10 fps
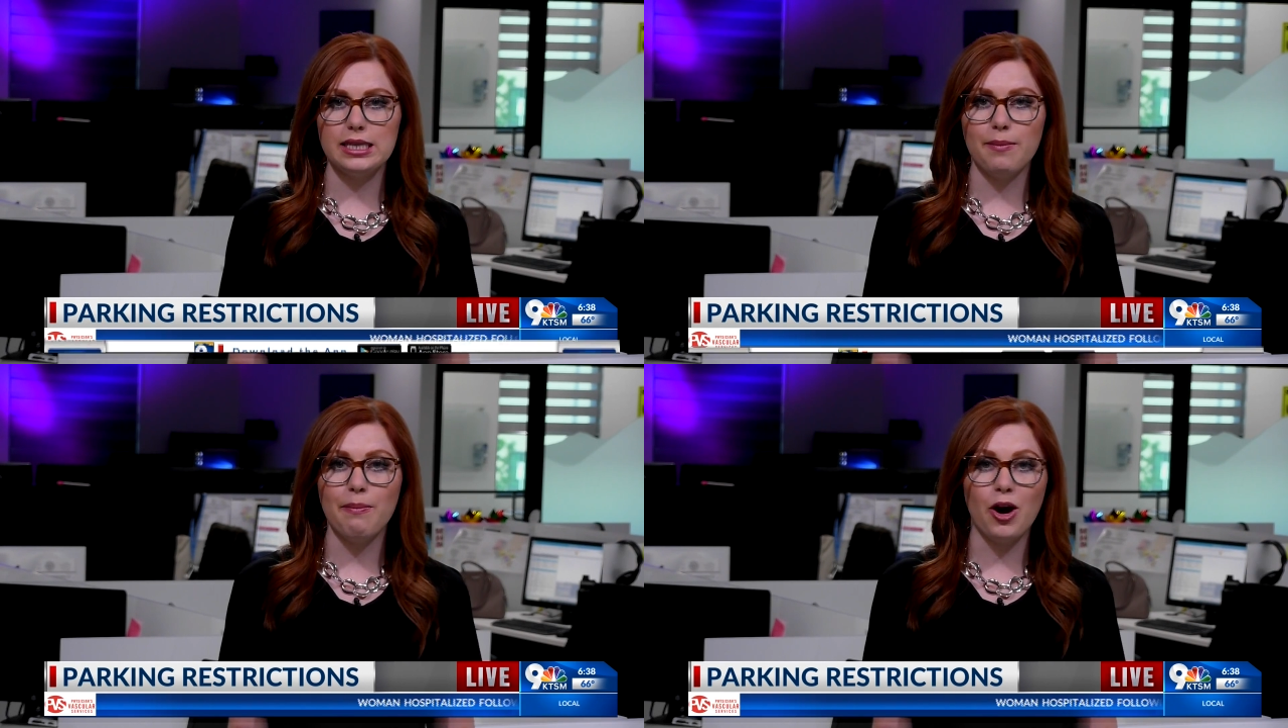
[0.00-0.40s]

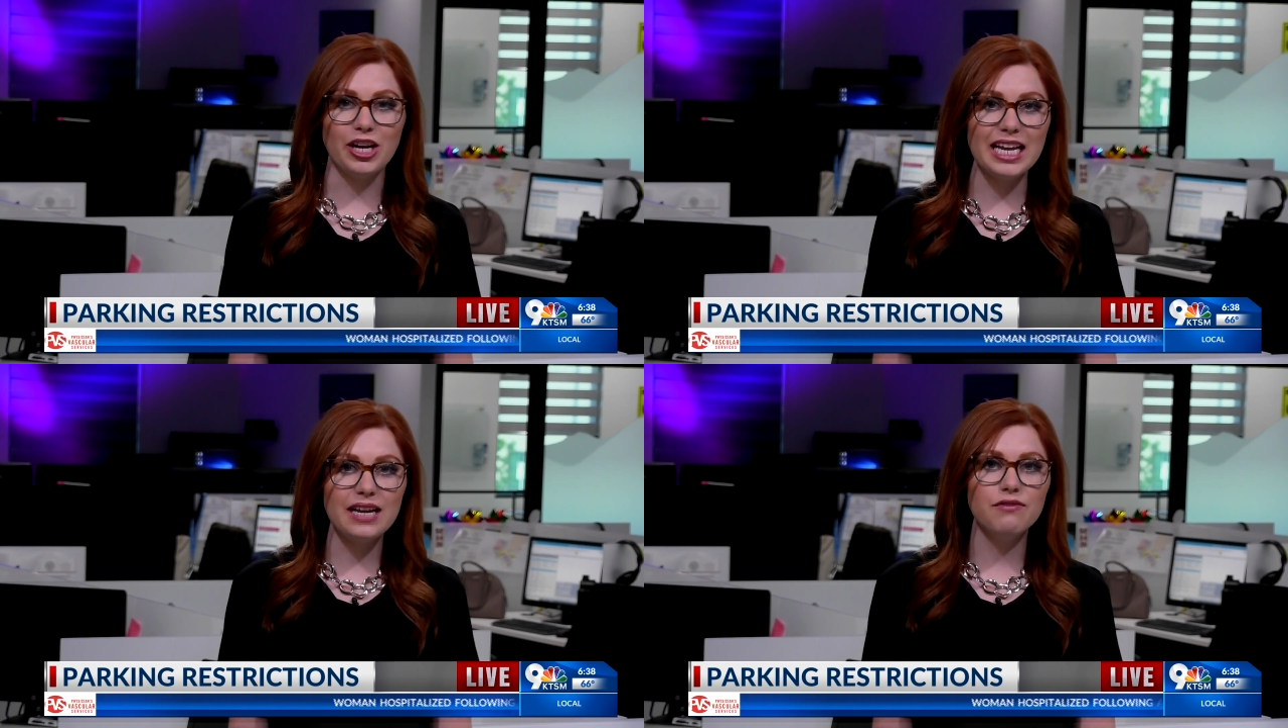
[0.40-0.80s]
some
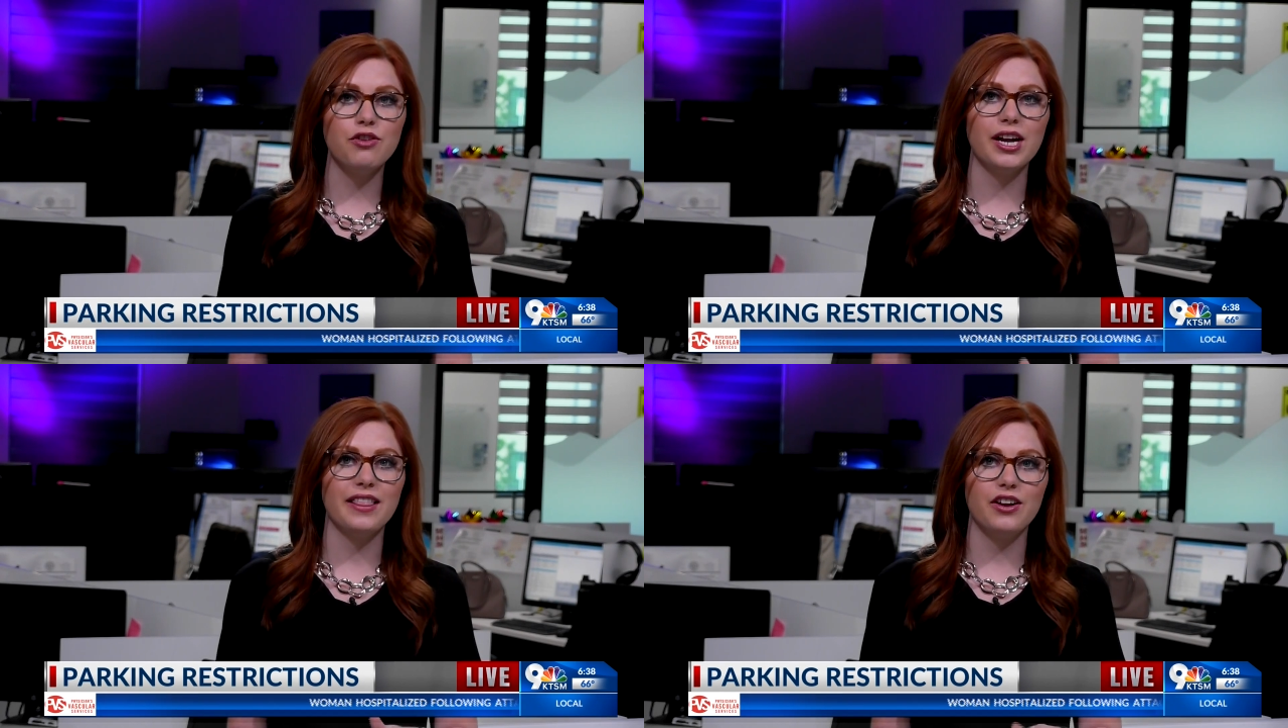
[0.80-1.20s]
parking in
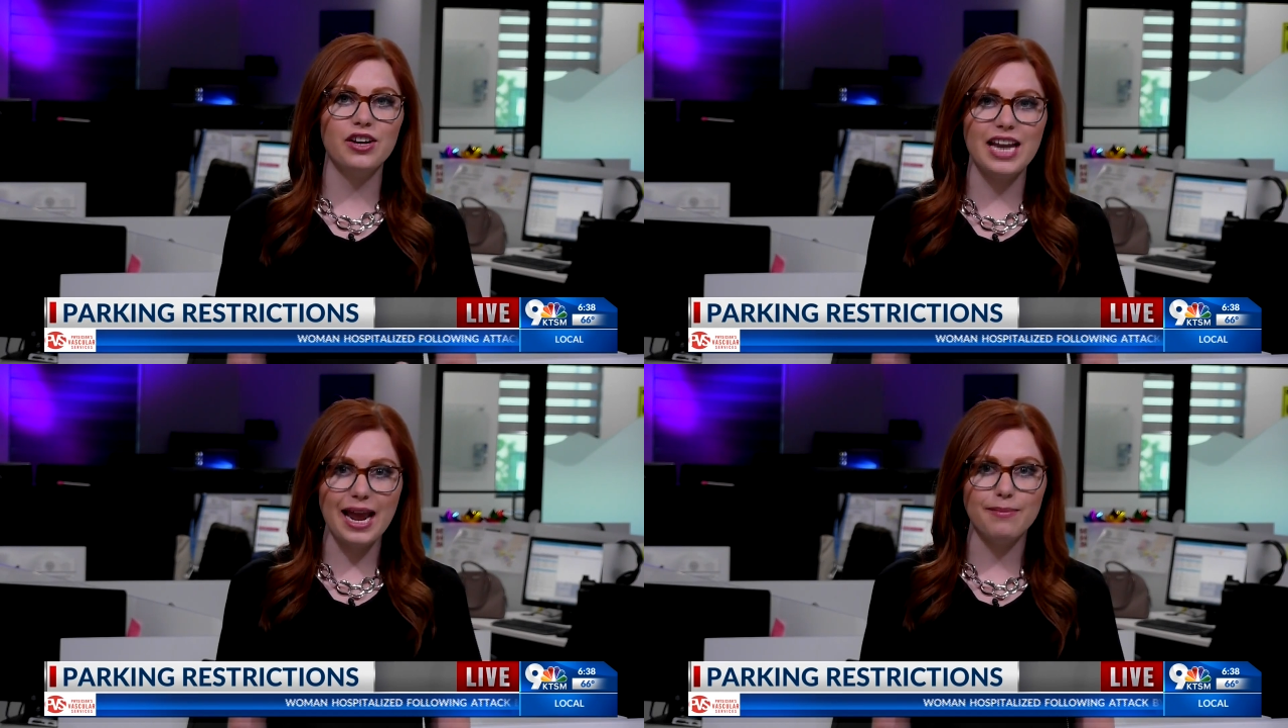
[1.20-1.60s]
front of their
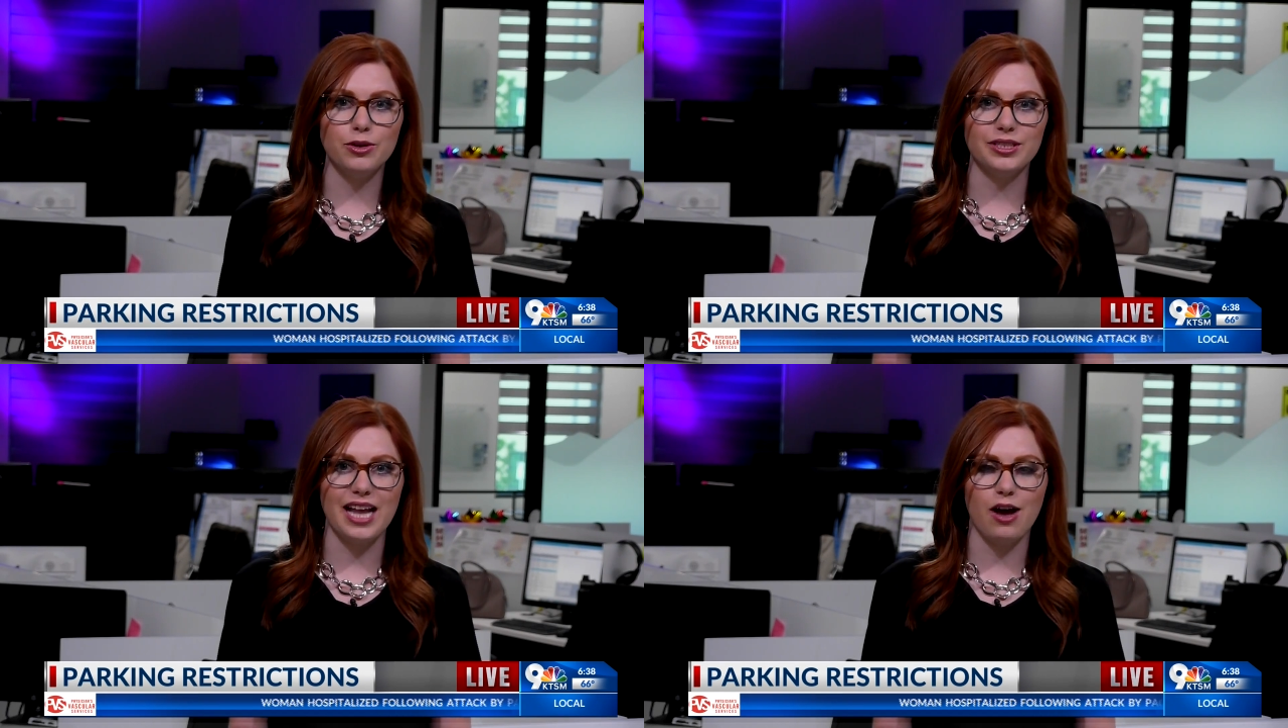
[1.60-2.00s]

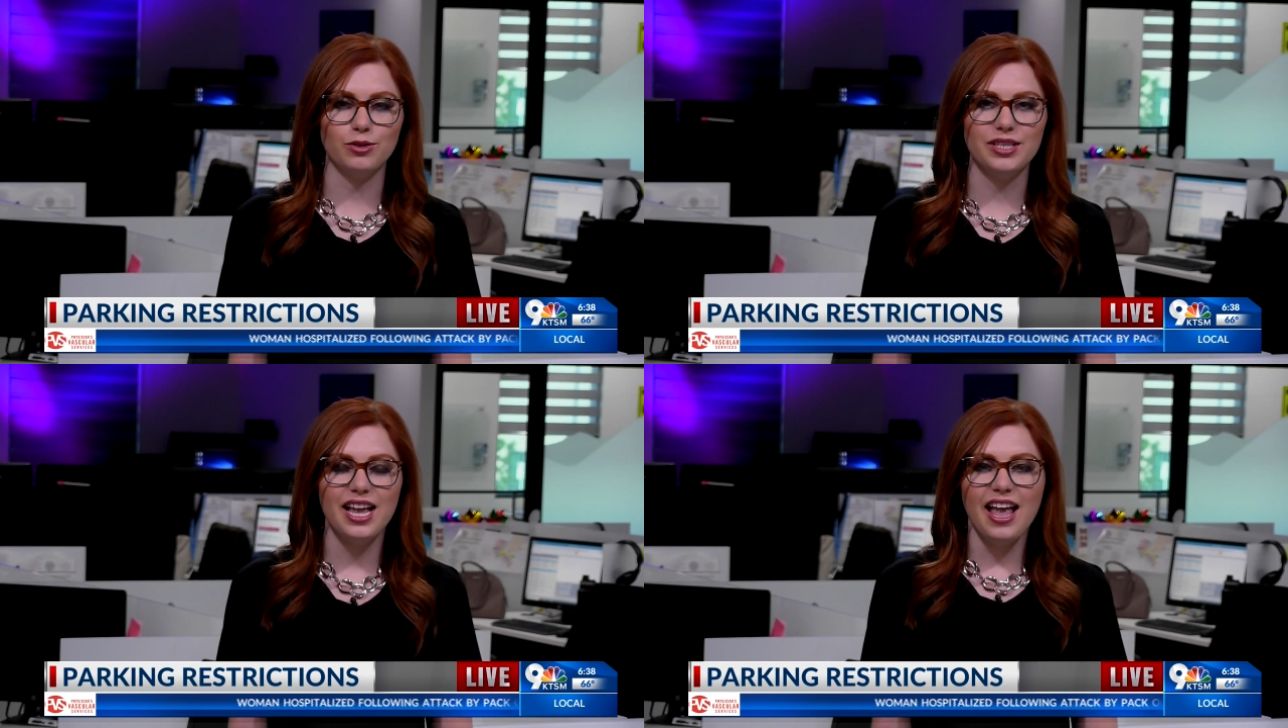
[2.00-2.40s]
neighbor's house.